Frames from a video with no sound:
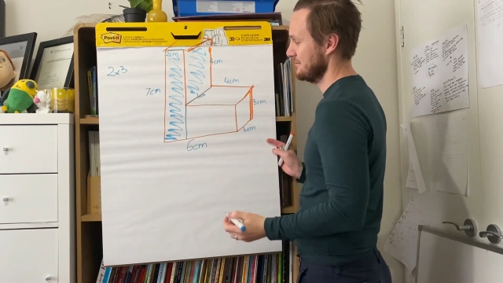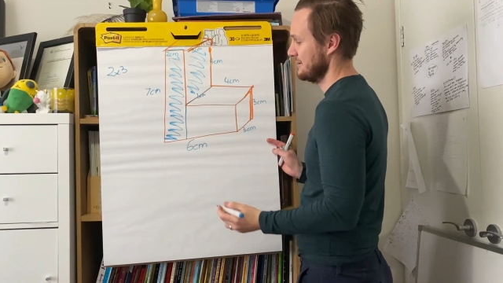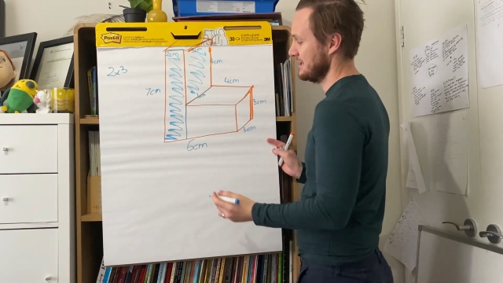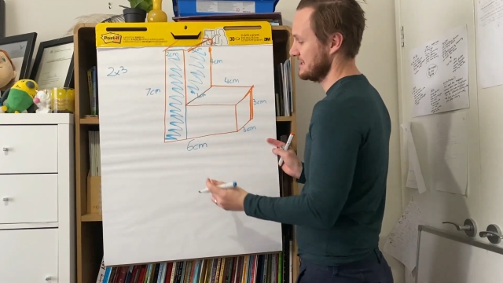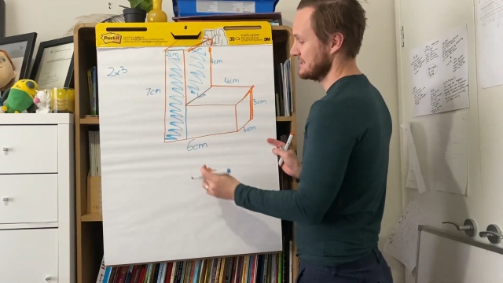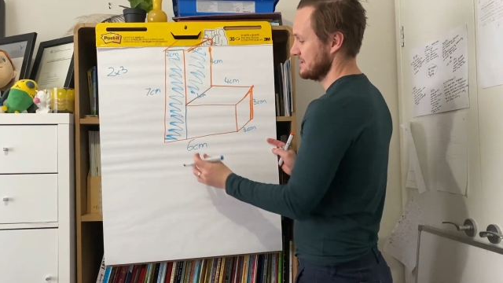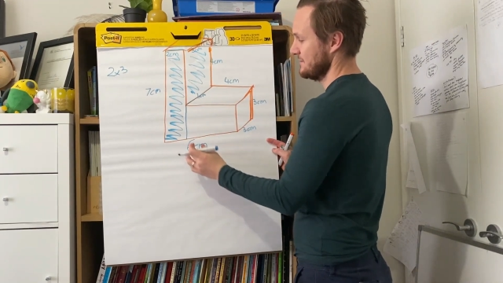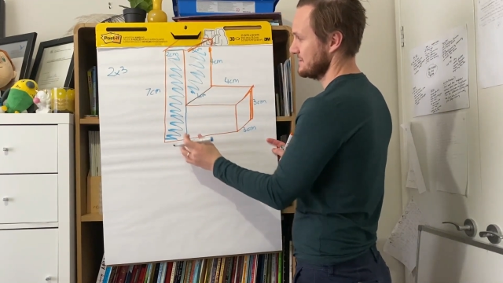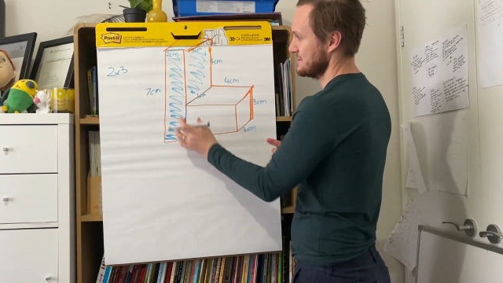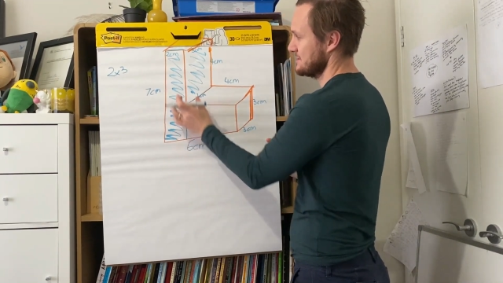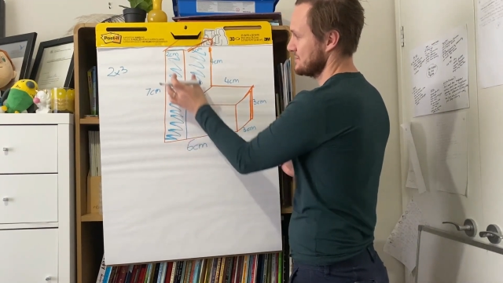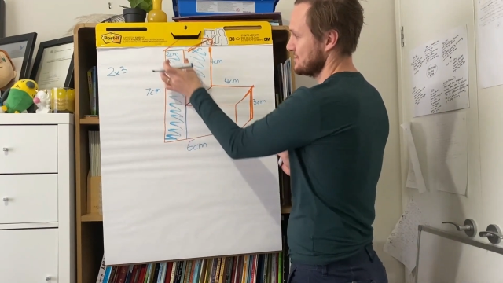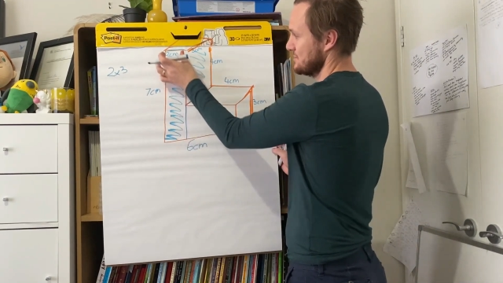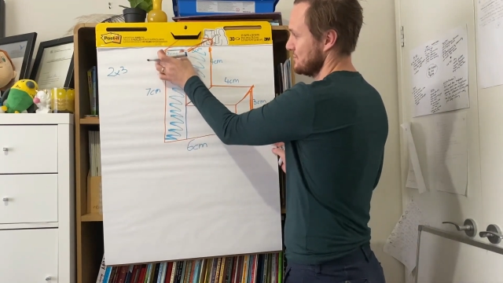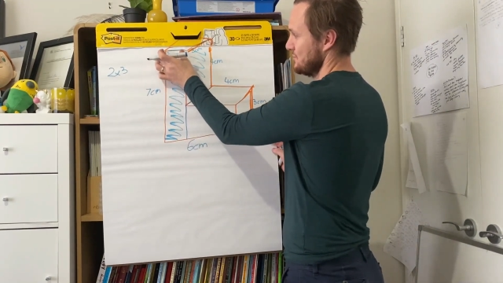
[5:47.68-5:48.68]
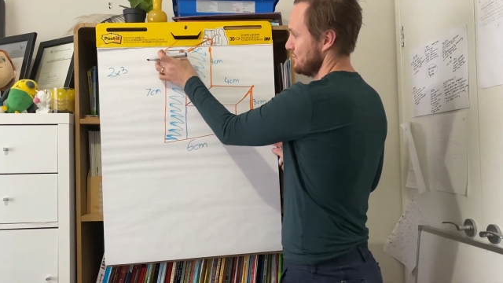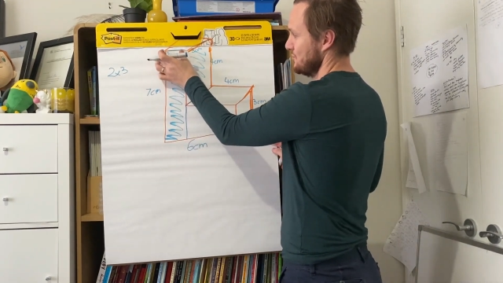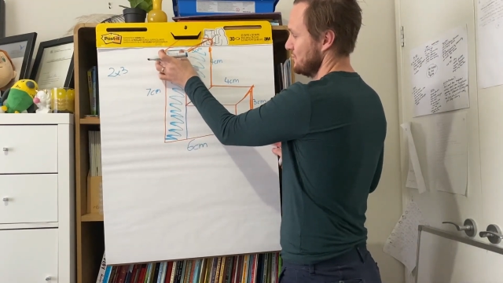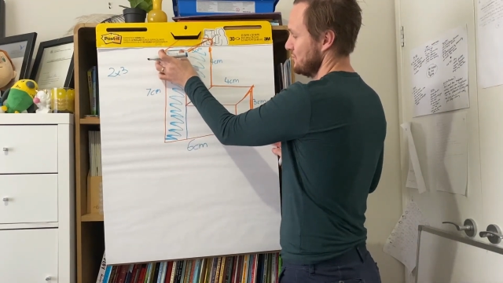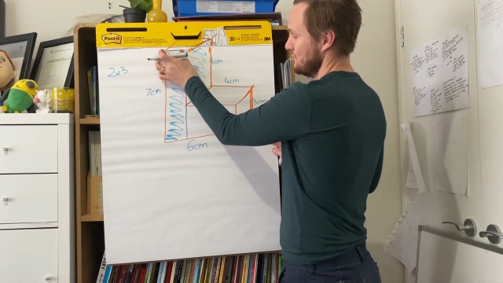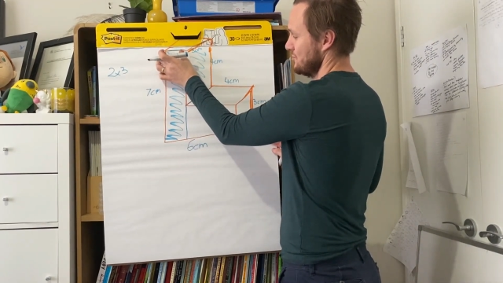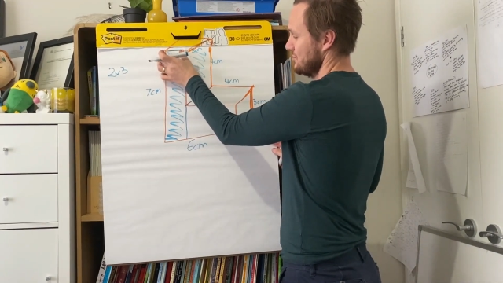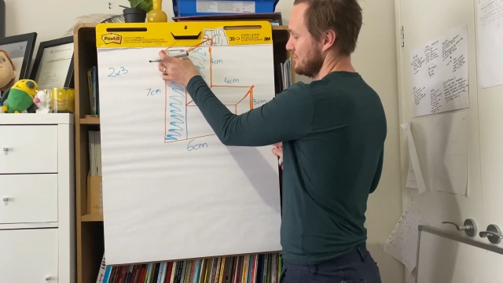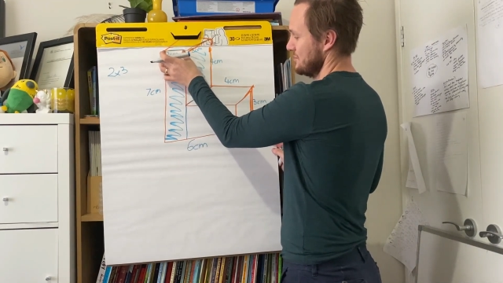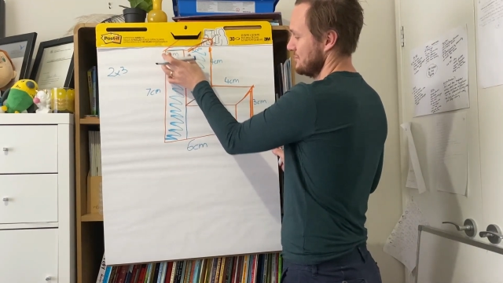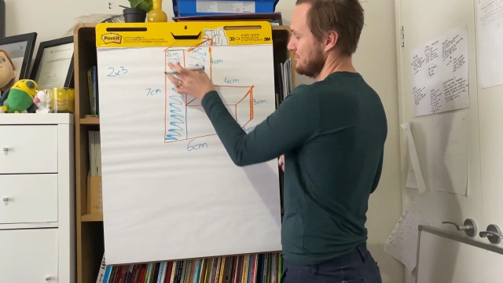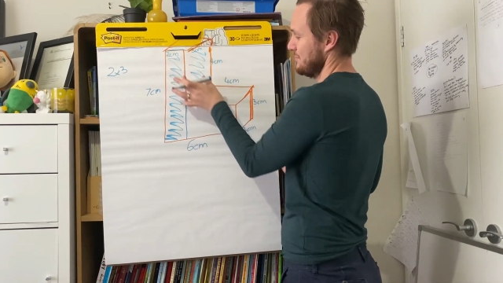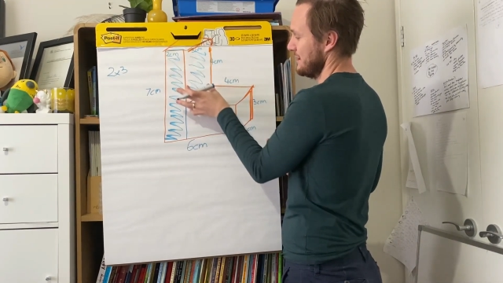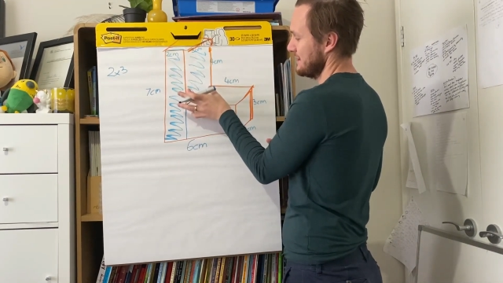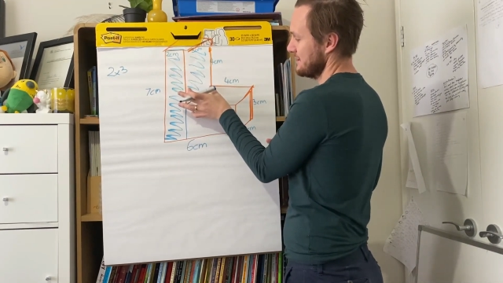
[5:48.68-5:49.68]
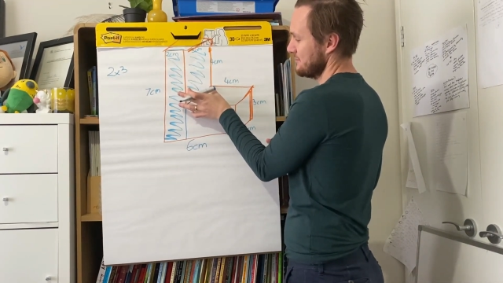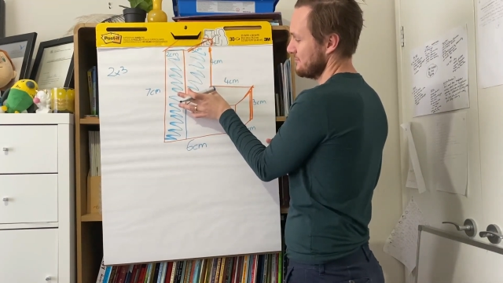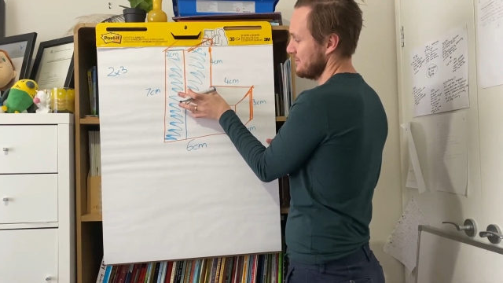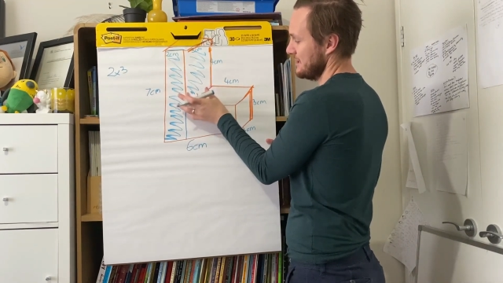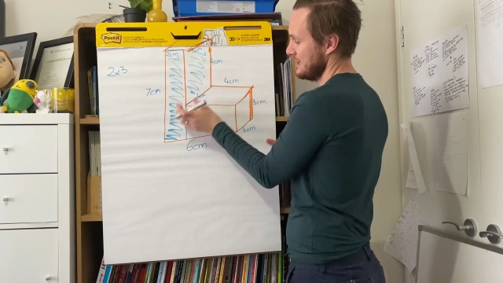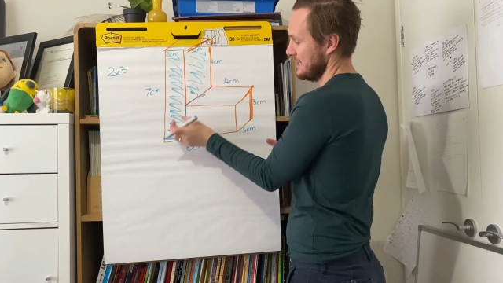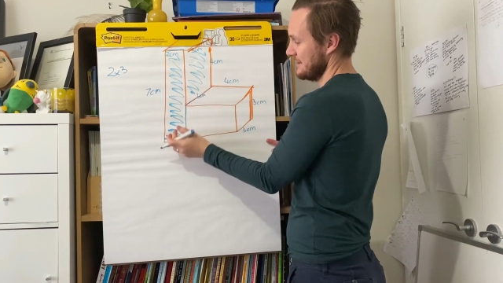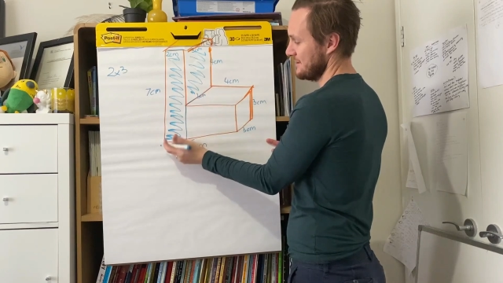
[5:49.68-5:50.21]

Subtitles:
Right, so it's 2 by 3,